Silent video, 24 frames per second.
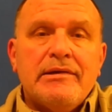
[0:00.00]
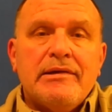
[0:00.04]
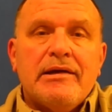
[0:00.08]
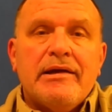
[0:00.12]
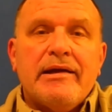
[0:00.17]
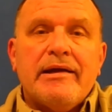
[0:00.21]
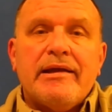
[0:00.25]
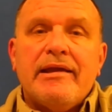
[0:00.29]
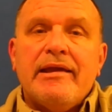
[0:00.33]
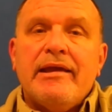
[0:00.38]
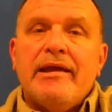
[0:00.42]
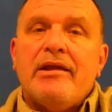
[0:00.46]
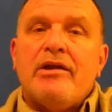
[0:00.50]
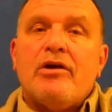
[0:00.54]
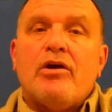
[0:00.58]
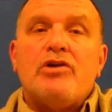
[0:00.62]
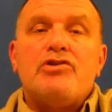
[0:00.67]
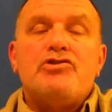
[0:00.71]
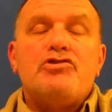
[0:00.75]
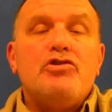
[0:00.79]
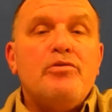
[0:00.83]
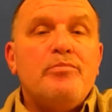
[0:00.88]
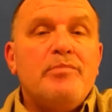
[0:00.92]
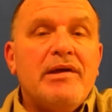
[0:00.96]
Again, our
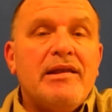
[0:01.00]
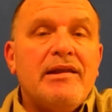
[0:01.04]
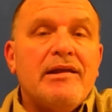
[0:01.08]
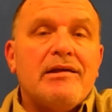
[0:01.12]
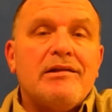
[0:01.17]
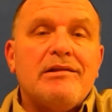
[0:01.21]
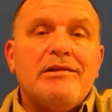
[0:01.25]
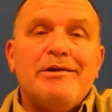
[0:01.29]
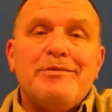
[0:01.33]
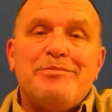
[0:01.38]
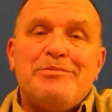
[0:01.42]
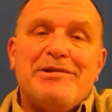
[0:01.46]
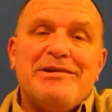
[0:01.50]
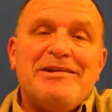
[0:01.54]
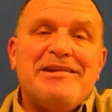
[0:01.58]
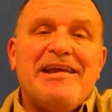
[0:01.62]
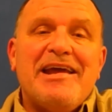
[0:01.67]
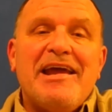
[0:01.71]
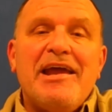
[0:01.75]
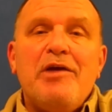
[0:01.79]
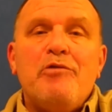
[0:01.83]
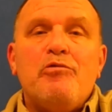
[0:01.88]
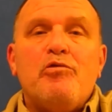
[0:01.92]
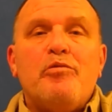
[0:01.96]
2-minute clip
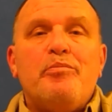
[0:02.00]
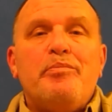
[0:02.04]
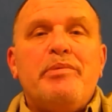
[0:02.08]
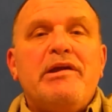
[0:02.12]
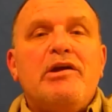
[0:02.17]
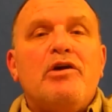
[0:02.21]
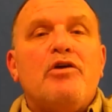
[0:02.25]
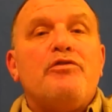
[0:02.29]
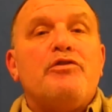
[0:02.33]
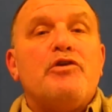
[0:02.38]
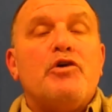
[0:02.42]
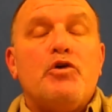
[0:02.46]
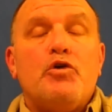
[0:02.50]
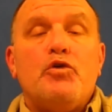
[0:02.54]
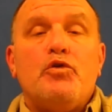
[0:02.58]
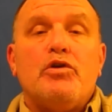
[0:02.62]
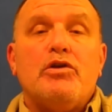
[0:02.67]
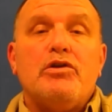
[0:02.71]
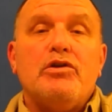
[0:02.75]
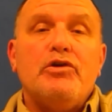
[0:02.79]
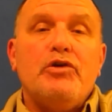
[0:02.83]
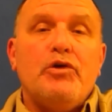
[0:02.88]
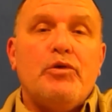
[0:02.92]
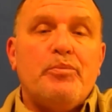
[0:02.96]
today will be on the
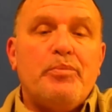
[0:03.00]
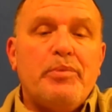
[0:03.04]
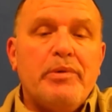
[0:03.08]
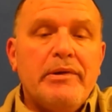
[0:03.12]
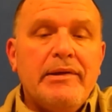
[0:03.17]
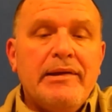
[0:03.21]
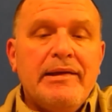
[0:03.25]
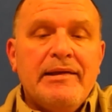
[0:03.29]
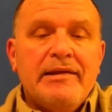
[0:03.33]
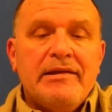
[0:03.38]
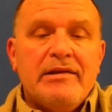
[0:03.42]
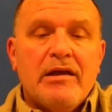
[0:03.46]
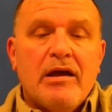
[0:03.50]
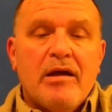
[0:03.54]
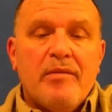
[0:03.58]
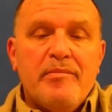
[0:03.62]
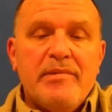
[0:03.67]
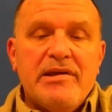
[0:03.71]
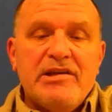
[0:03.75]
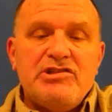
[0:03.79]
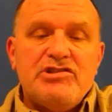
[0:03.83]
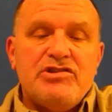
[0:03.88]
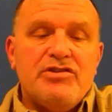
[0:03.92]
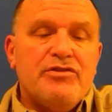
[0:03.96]
OODA loop. Now, I
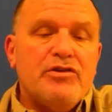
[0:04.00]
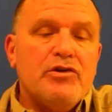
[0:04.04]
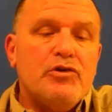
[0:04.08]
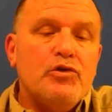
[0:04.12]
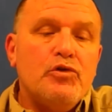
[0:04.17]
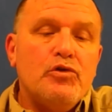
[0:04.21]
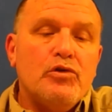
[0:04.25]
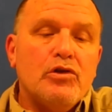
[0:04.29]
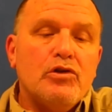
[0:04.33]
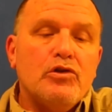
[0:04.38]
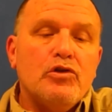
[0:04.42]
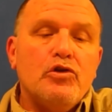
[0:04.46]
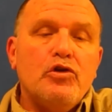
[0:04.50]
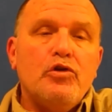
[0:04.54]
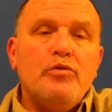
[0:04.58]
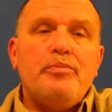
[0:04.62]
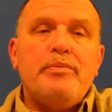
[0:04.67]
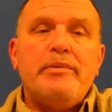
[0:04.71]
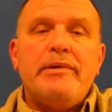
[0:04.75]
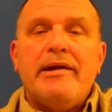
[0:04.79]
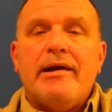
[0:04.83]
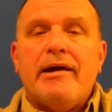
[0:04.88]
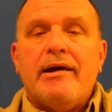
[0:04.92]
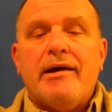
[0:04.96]
mentioned the OODA
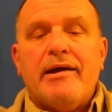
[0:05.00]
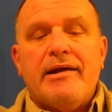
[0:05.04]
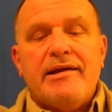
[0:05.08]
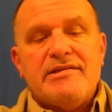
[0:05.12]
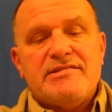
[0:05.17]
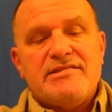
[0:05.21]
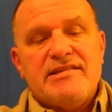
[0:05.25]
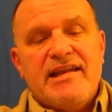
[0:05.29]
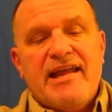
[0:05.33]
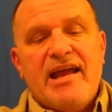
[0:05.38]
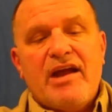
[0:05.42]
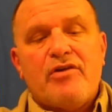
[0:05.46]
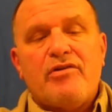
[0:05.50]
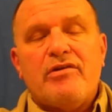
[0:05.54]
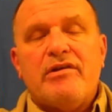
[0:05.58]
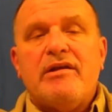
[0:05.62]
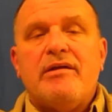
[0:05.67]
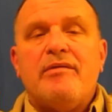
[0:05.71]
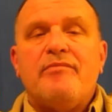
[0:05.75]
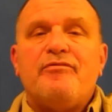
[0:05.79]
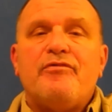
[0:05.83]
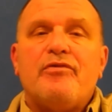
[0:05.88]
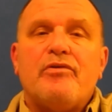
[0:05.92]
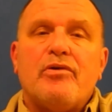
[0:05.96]
loop is an
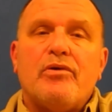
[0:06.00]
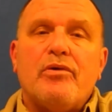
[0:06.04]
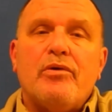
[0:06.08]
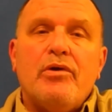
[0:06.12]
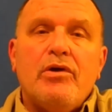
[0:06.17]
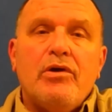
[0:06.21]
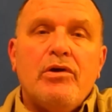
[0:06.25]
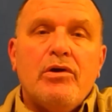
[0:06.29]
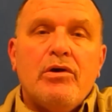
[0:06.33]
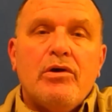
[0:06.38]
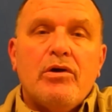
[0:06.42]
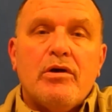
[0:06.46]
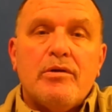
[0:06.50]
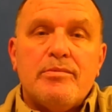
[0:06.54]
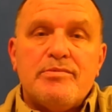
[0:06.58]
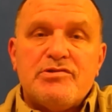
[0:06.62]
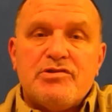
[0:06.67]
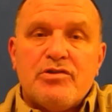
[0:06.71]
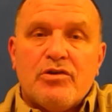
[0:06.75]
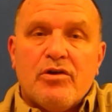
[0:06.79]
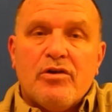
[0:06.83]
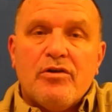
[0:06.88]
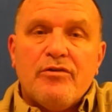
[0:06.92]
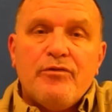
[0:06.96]
acronym for
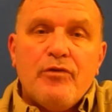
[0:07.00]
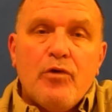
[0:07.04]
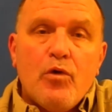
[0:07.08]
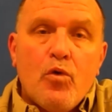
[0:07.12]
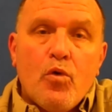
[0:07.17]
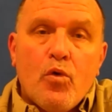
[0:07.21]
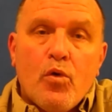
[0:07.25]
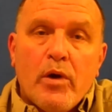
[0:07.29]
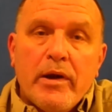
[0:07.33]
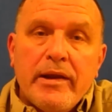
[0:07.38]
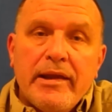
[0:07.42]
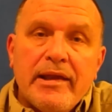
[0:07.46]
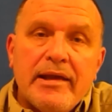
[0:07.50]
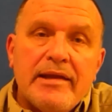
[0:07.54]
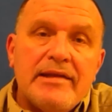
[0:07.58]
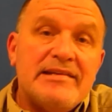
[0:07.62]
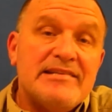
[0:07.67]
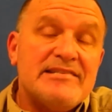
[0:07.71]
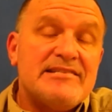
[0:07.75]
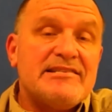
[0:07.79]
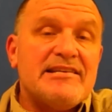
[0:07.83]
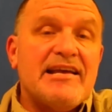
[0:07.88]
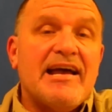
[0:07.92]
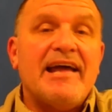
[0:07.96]
Observe, Orient,
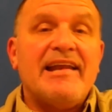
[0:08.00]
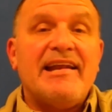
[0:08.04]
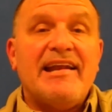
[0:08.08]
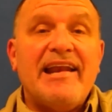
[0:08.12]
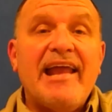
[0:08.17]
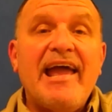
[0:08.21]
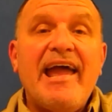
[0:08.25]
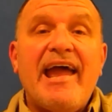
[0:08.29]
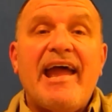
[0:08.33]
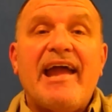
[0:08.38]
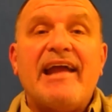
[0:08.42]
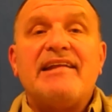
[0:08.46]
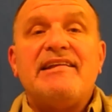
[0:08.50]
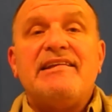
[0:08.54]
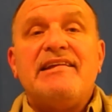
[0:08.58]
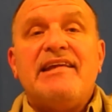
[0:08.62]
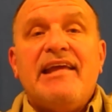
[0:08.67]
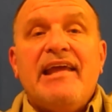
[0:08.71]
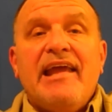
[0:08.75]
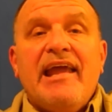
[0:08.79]
Decide, and Act.